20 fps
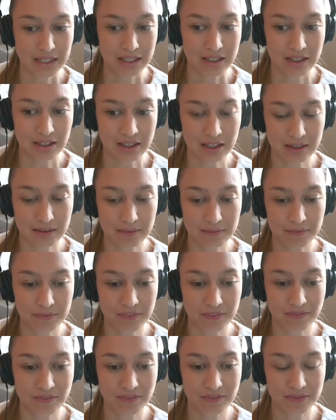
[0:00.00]
um,
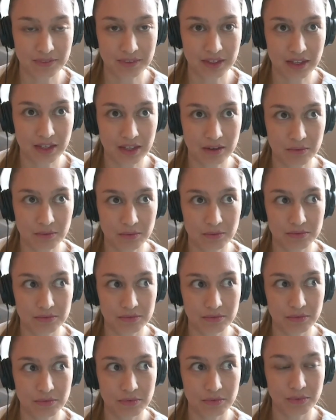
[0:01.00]
uh,
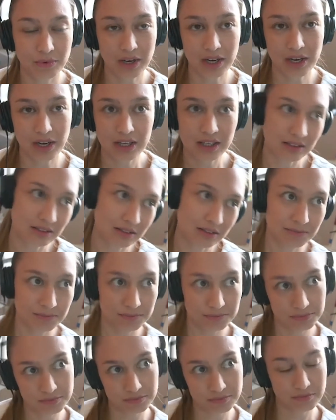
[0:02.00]
wide
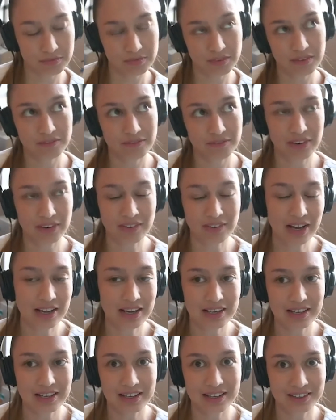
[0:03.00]

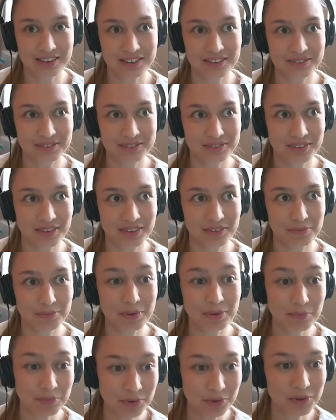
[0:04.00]
variety of
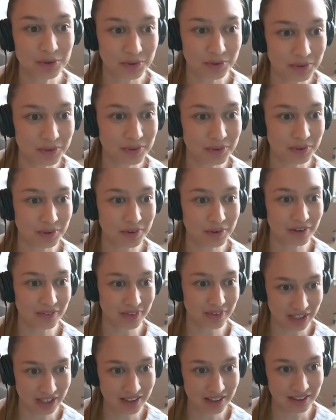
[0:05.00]
people who are
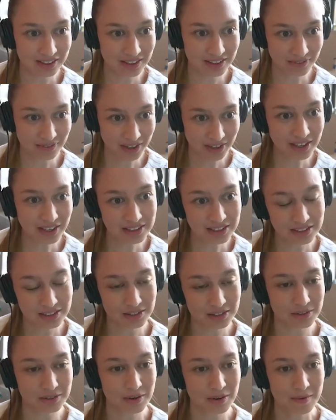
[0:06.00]
reading the Defiant.
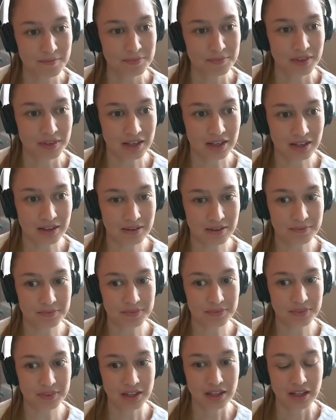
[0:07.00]
So
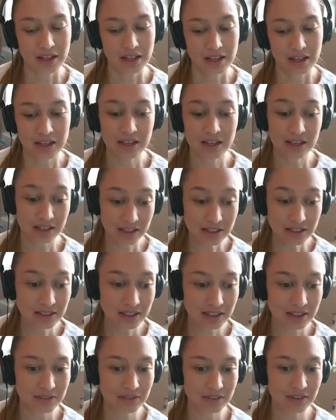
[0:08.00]
it is
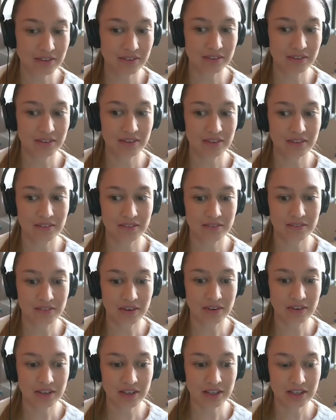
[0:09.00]
kind of the
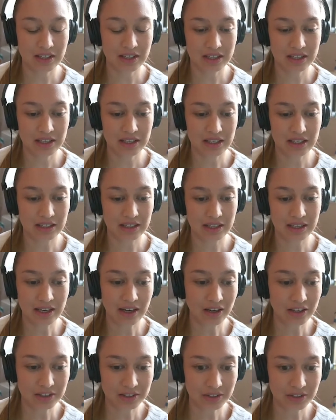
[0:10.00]
very like
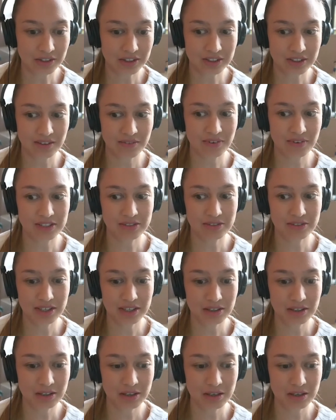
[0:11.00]
hardcore DeFi
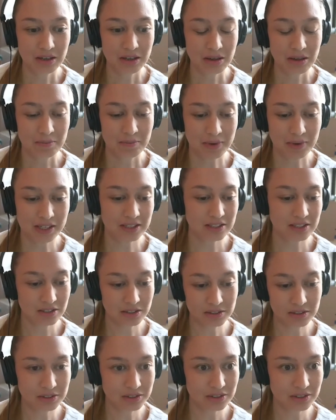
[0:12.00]
trader, but it's
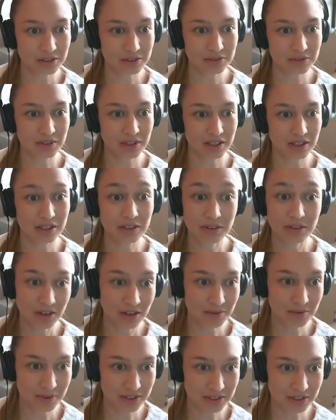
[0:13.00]
also a
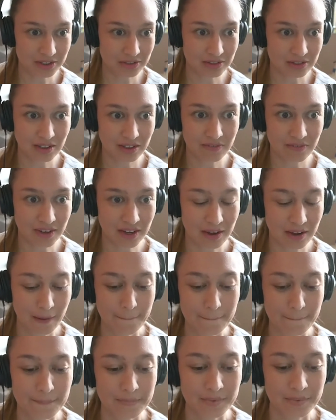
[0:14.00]
newcomers to DeFi.
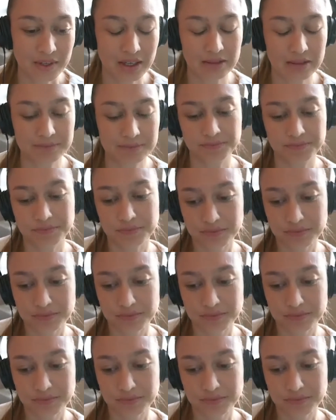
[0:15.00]
Um,